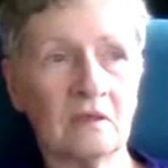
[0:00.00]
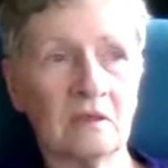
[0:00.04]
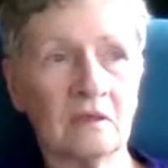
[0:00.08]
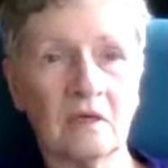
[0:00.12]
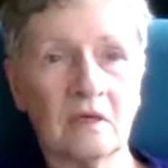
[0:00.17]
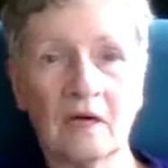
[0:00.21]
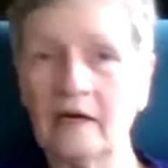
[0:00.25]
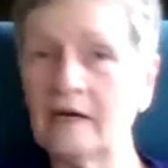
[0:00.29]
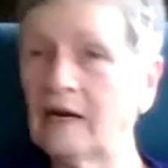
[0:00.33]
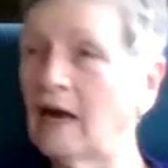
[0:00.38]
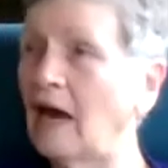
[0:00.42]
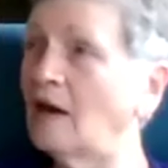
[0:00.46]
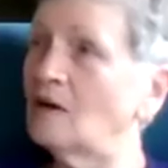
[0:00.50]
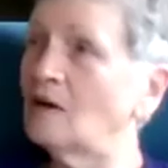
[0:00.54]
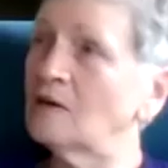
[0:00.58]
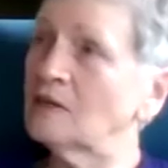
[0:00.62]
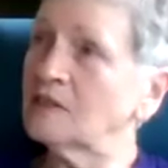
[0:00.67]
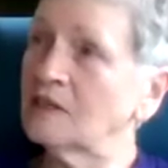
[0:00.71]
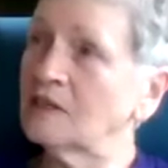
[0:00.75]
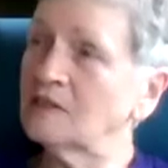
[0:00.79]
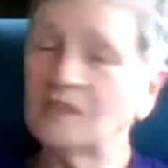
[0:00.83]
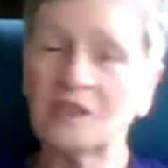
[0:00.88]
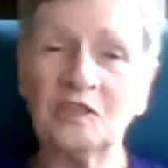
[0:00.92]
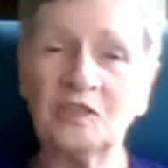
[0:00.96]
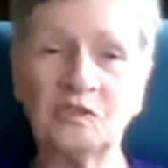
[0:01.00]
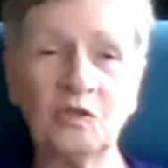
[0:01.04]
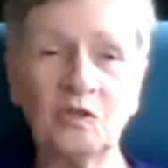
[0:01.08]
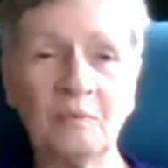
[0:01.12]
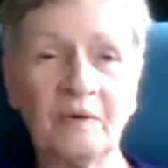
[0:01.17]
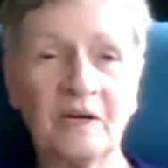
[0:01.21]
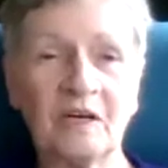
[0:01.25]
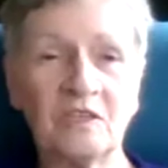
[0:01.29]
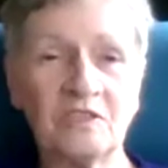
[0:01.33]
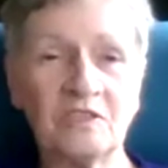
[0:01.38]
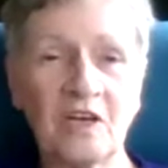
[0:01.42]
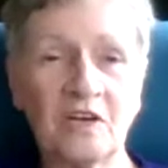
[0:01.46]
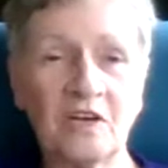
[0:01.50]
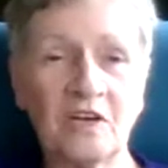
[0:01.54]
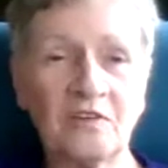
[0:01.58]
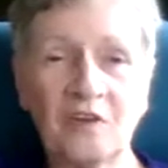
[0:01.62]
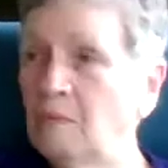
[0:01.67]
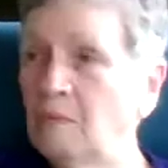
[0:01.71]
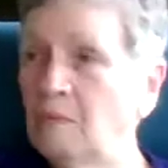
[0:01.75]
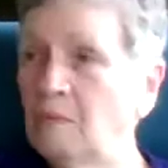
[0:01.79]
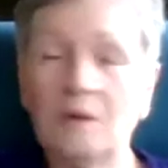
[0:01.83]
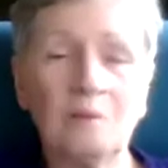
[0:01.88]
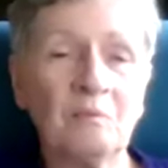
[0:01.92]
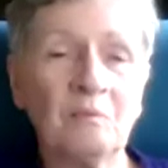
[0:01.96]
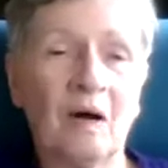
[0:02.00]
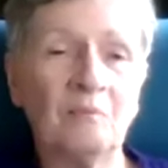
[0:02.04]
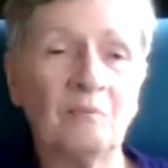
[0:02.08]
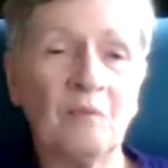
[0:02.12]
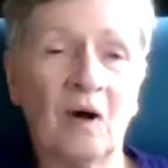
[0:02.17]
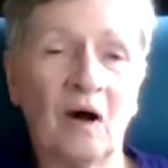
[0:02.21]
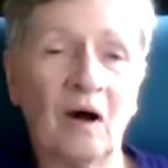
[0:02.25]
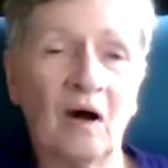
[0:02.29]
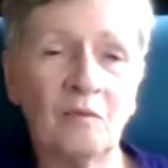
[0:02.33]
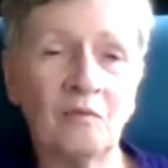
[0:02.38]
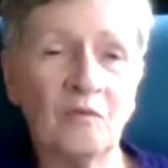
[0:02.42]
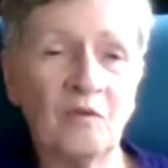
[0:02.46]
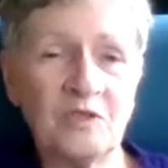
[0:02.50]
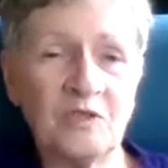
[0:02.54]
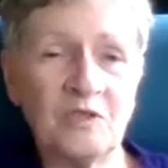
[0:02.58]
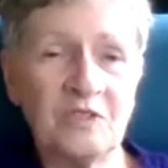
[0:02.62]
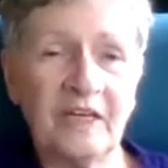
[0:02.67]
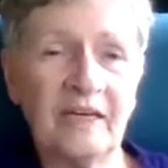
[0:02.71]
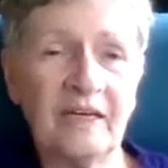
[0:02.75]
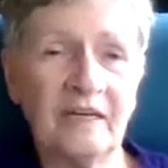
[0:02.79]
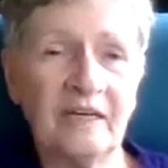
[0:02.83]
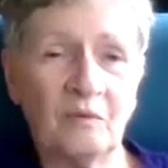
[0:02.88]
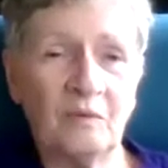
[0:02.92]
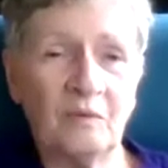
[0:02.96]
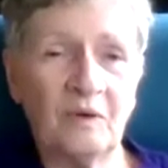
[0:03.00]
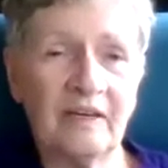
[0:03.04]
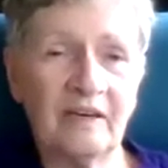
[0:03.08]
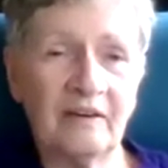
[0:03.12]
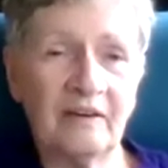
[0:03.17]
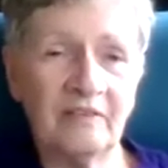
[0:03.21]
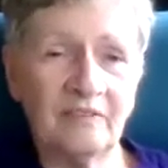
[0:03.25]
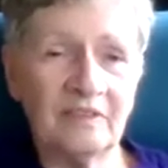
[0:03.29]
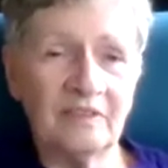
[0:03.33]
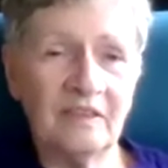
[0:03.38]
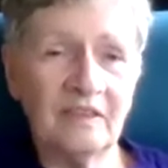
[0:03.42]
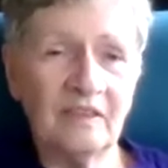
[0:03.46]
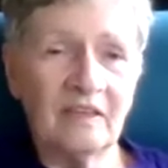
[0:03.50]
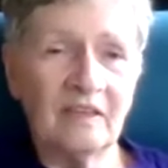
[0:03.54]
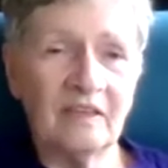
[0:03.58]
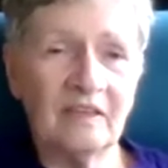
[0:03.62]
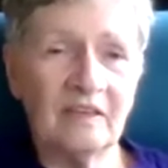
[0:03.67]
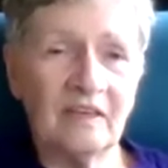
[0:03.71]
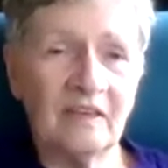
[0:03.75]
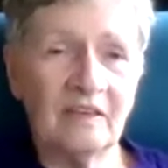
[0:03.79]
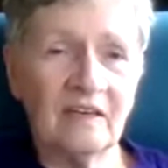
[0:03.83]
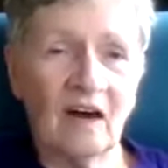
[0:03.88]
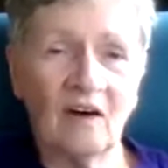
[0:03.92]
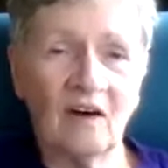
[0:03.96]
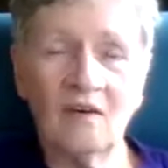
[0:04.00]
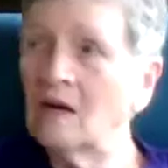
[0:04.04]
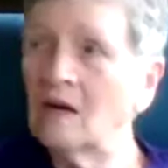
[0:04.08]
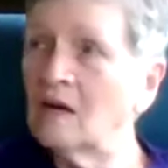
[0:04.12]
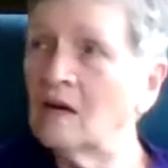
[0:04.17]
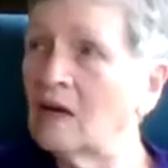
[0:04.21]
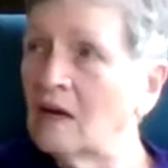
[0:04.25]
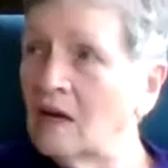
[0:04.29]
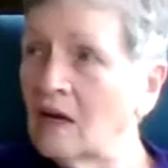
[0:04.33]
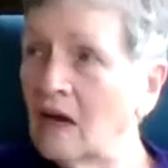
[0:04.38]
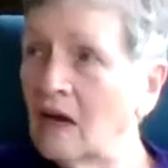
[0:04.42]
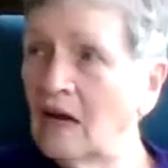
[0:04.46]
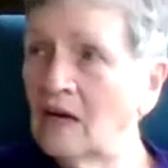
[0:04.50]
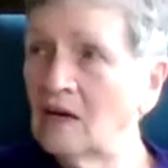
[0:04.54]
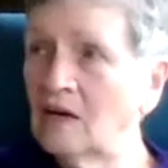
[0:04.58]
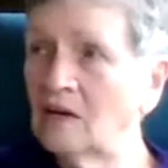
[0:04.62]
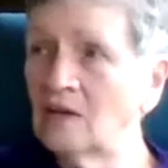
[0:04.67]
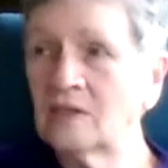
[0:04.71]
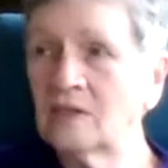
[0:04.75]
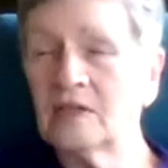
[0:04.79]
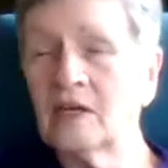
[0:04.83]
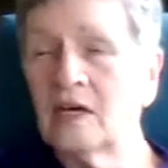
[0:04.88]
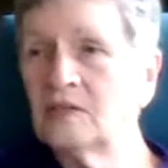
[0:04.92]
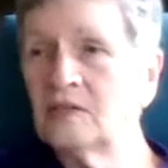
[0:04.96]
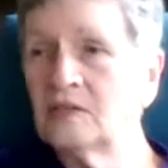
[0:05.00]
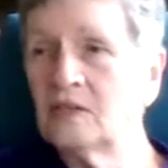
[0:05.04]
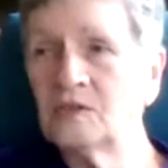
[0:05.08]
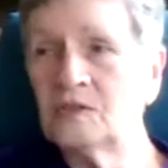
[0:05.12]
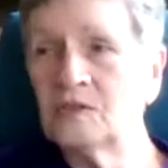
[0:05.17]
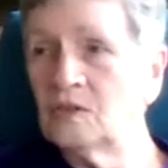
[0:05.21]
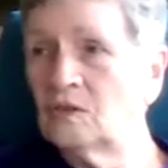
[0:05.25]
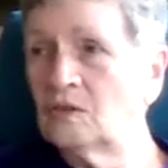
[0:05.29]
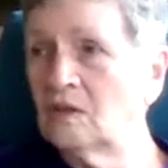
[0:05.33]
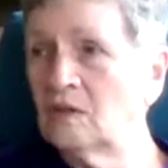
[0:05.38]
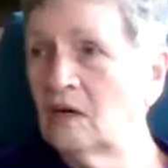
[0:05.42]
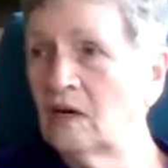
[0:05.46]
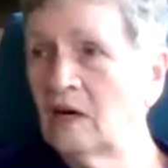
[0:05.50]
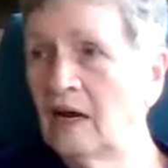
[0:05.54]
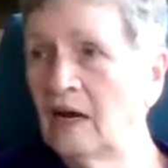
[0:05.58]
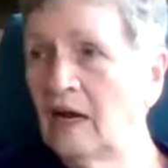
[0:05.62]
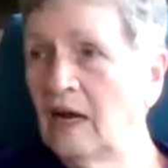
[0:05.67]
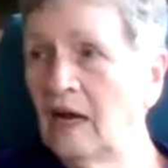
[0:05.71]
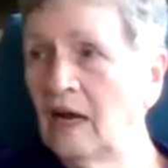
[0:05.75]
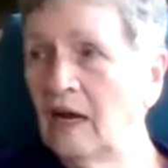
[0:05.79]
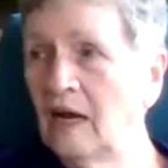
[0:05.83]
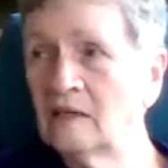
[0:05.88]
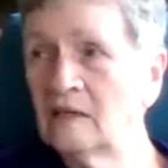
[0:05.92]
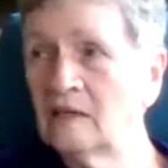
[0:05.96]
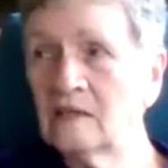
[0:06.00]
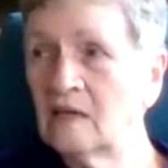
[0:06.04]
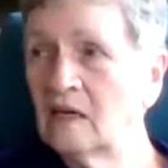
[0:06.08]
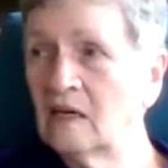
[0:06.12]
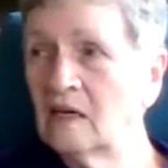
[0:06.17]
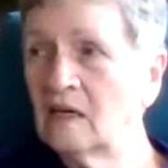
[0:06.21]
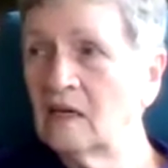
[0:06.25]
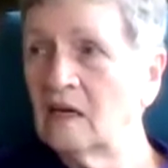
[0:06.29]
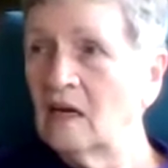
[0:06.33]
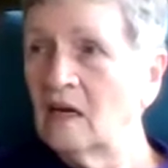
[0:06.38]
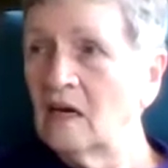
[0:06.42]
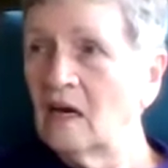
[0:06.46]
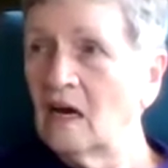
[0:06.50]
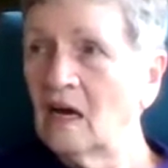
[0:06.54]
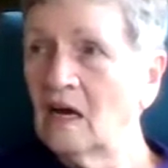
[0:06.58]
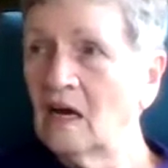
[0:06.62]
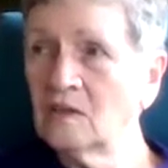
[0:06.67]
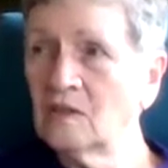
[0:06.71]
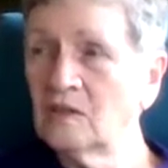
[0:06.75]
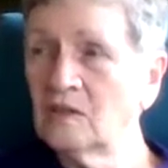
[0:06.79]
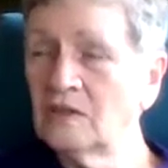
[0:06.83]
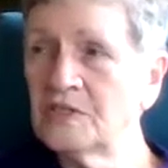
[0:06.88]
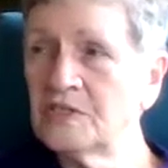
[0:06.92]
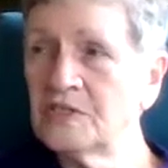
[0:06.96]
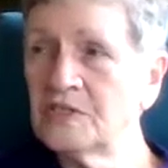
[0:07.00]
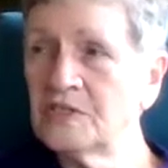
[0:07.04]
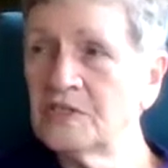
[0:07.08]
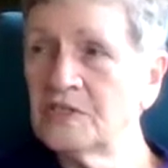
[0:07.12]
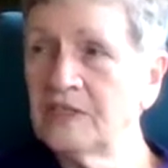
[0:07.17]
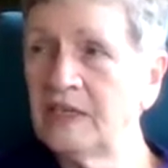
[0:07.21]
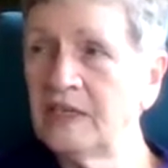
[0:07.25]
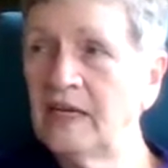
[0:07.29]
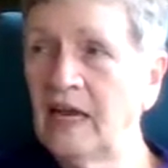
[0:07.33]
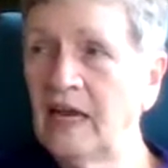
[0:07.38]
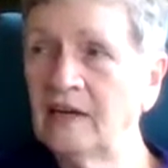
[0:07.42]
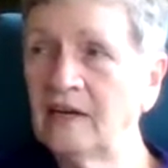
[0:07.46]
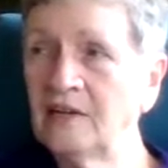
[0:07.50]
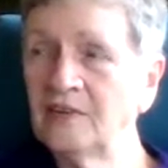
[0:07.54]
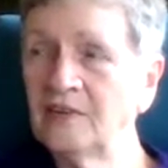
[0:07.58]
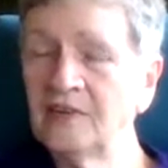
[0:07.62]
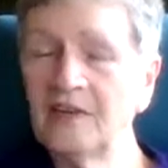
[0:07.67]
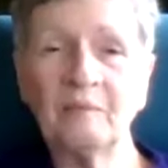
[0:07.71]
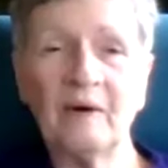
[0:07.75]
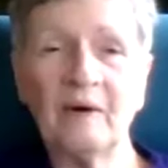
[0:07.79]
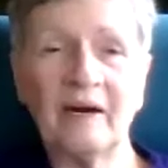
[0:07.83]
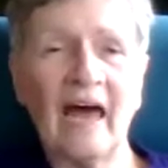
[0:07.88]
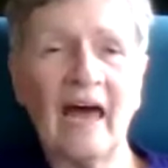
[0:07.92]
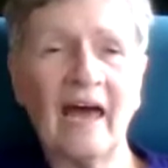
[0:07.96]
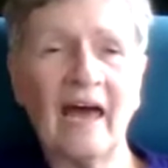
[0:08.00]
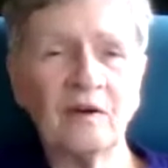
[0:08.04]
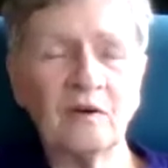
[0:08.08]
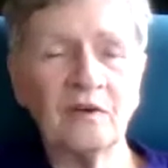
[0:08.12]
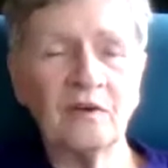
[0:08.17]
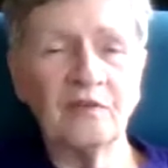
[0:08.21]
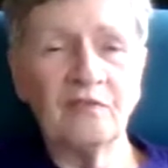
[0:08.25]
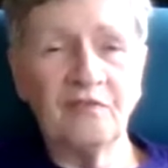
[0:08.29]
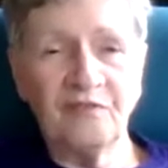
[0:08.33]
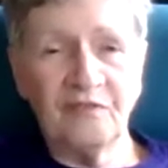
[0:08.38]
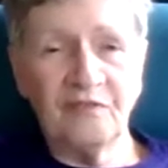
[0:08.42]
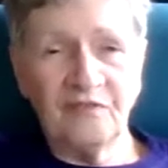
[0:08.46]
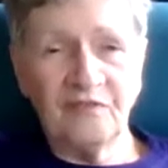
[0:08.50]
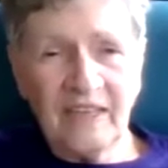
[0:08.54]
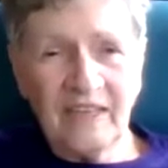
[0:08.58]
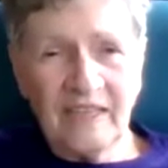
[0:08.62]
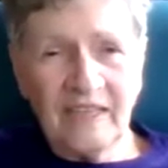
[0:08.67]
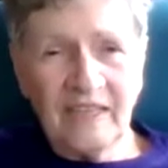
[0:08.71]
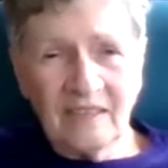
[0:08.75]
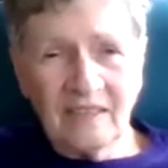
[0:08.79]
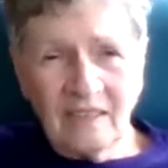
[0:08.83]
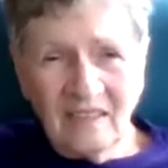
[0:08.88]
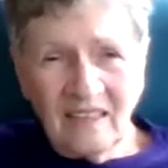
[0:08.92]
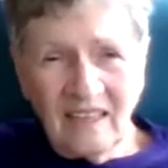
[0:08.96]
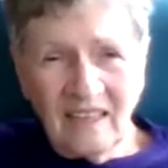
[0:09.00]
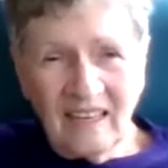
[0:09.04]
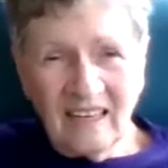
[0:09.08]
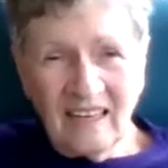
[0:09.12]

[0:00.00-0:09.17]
And I looked at the door because I thought maybe my mom was there or whatever, I looked at the door and I couldn't see anything, but I could feel